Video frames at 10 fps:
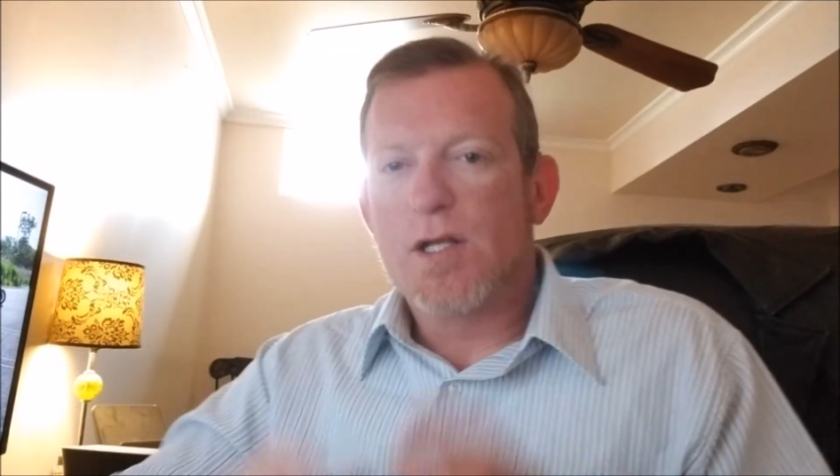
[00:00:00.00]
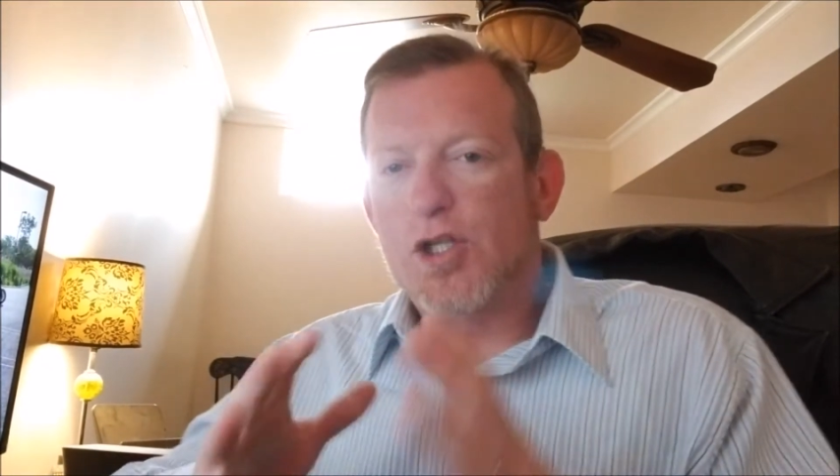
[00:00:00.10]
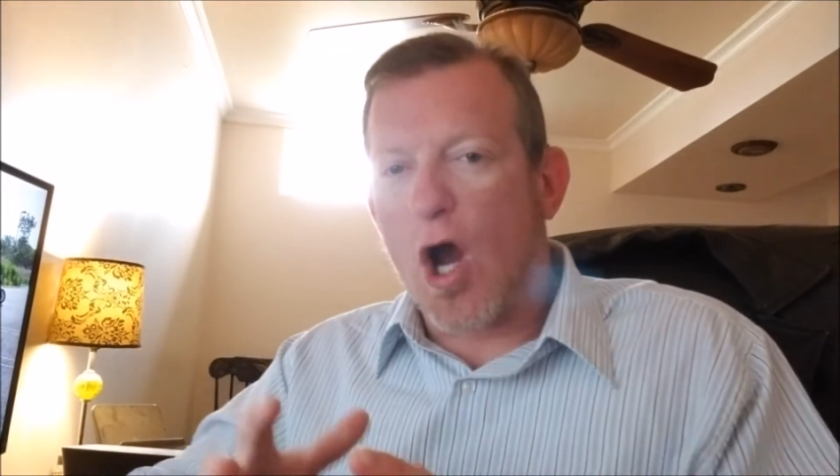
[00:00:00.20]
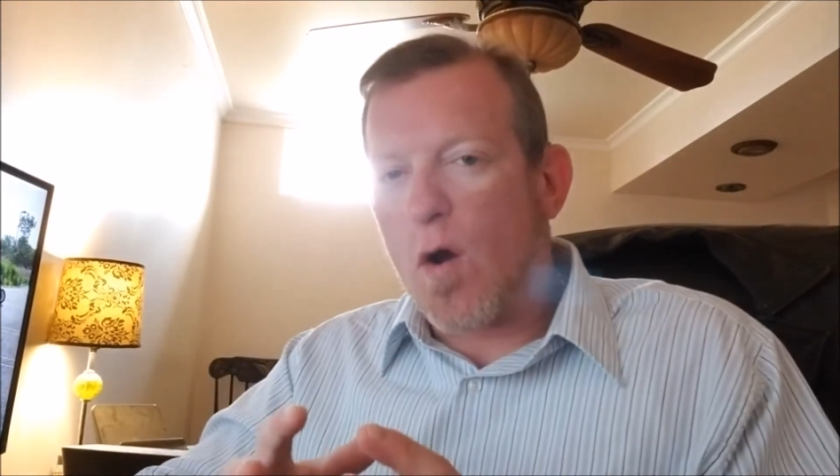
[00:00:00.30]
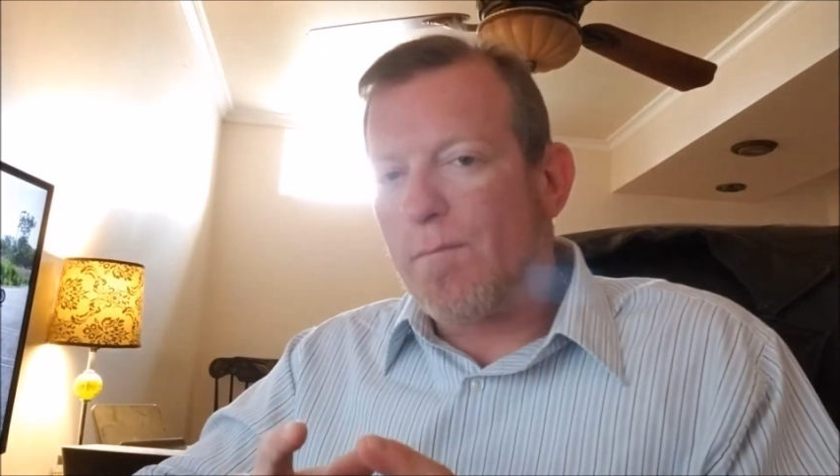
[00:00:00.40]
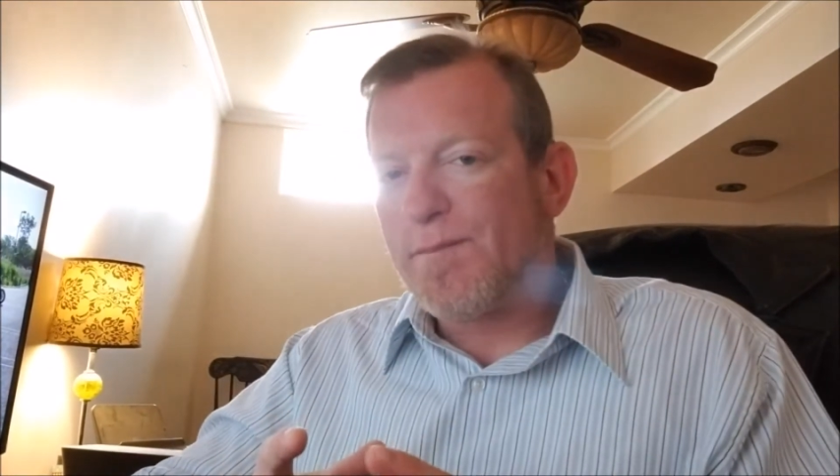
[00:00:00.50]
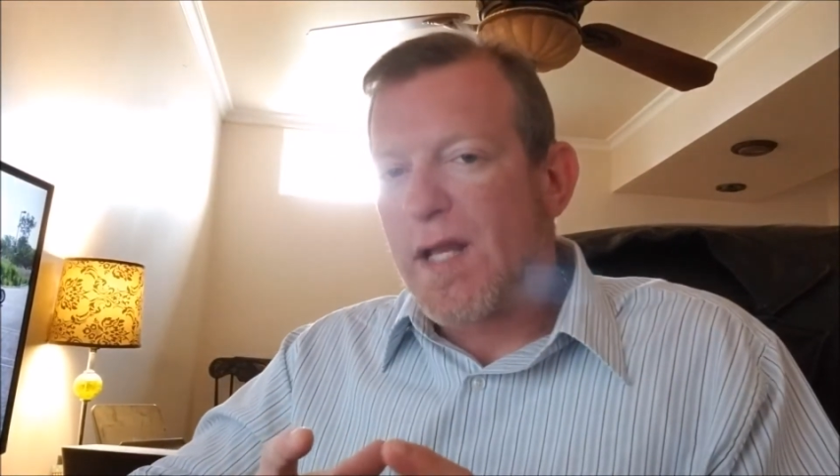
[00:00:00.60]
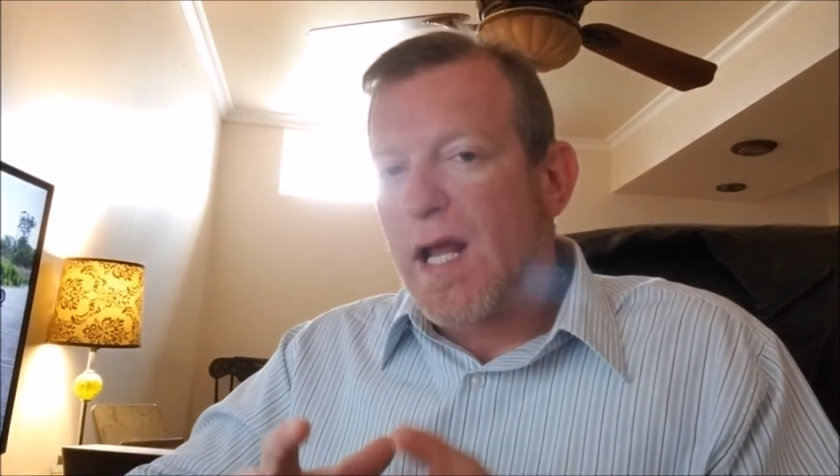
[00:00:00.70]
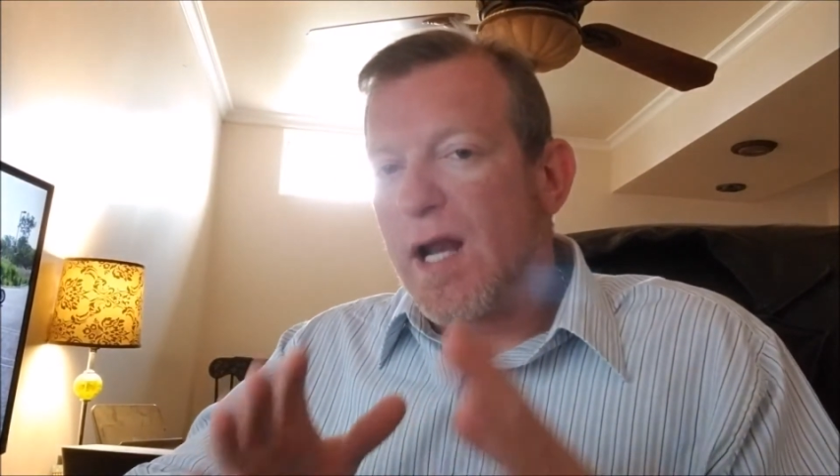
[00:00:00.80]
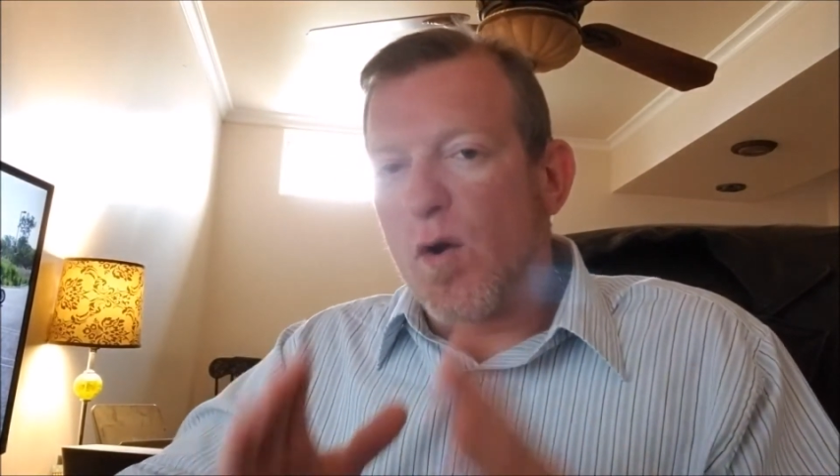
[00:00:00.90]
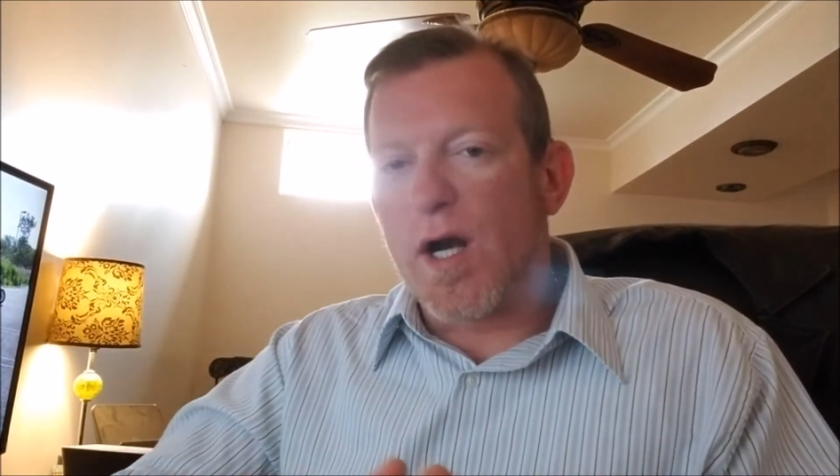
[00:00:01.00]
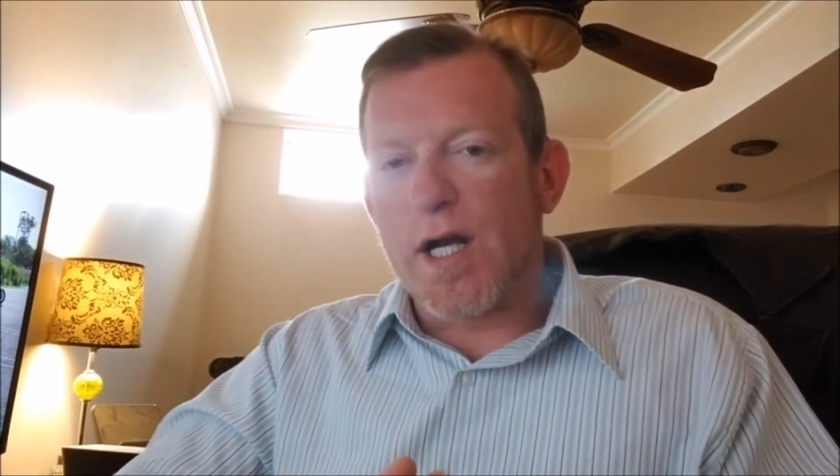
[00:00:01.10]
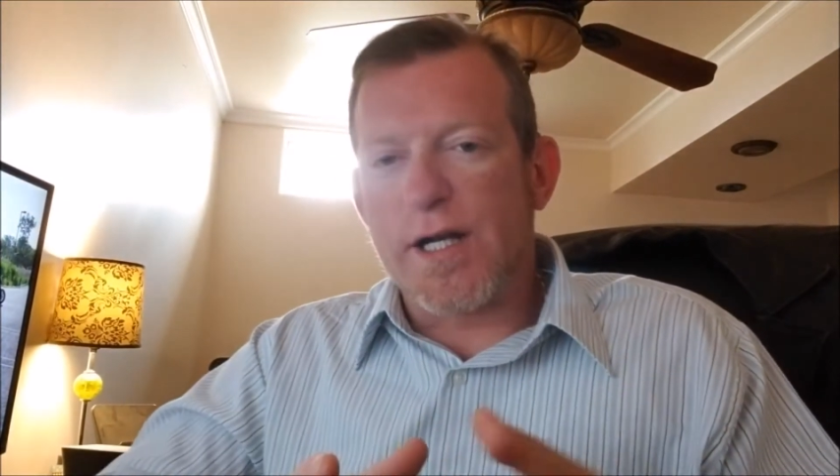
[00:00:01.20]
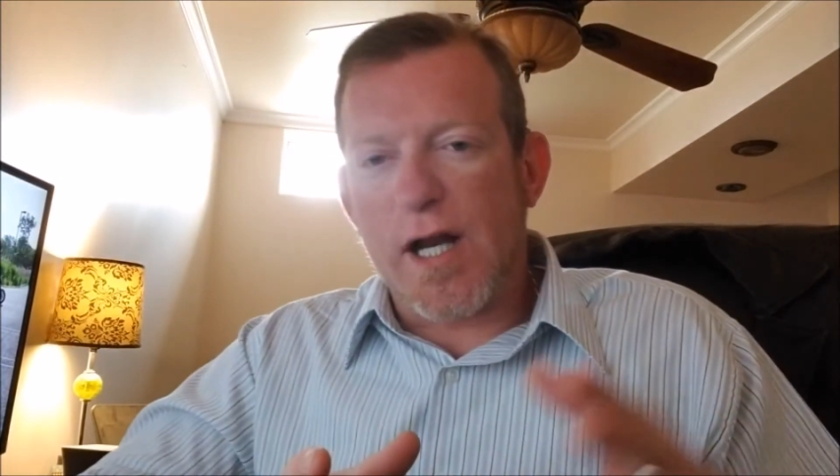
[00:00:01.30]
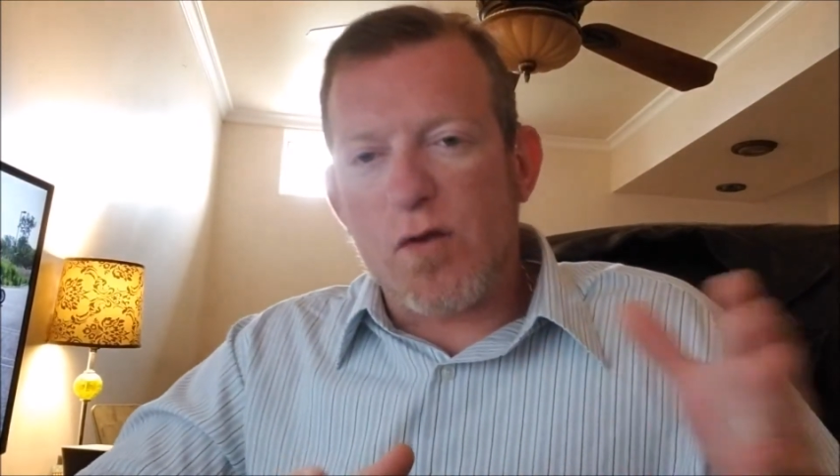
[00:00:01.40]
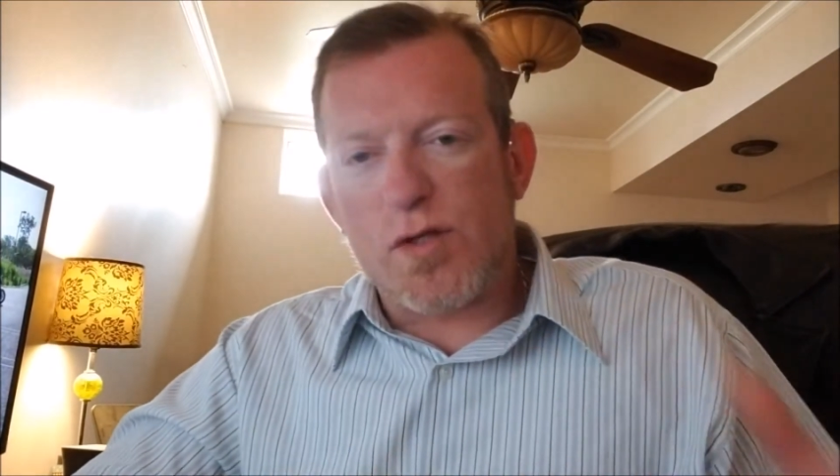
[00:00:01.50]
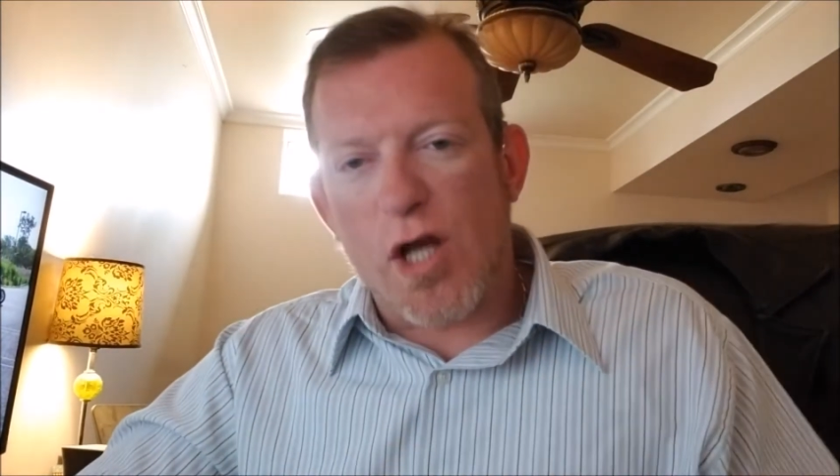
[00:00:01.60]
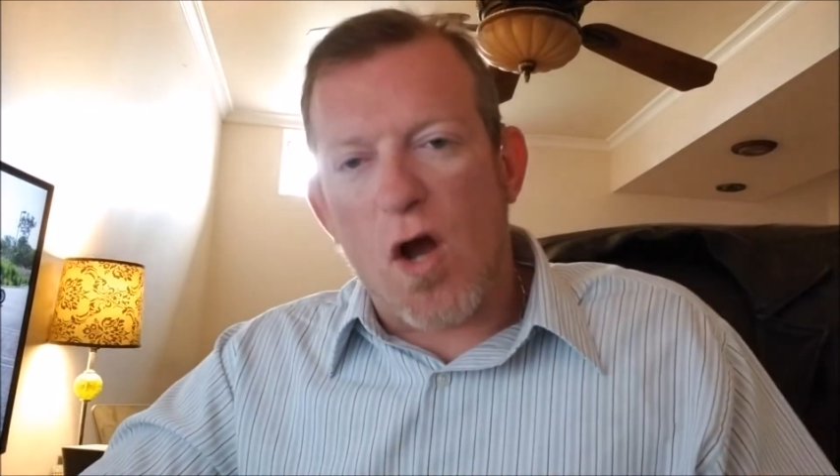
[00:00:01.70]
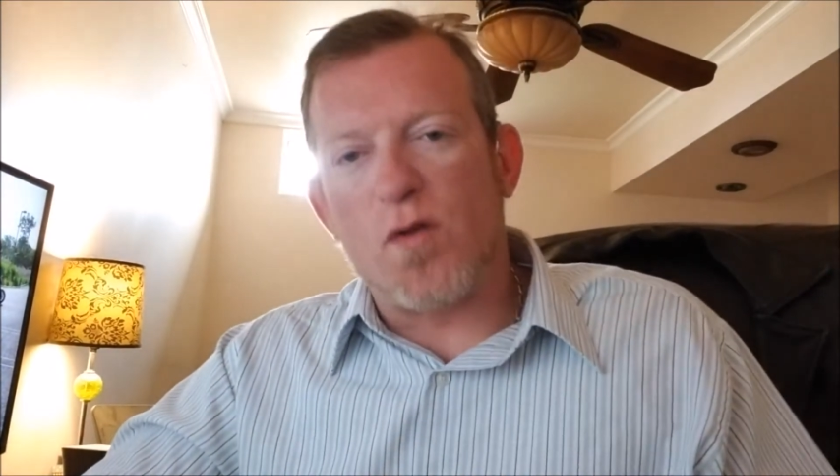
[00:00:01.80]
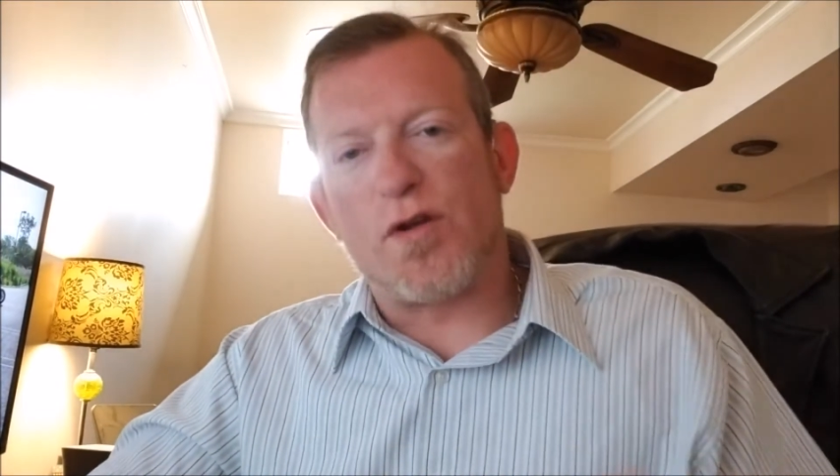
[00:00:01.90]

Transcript: So, in order to do so,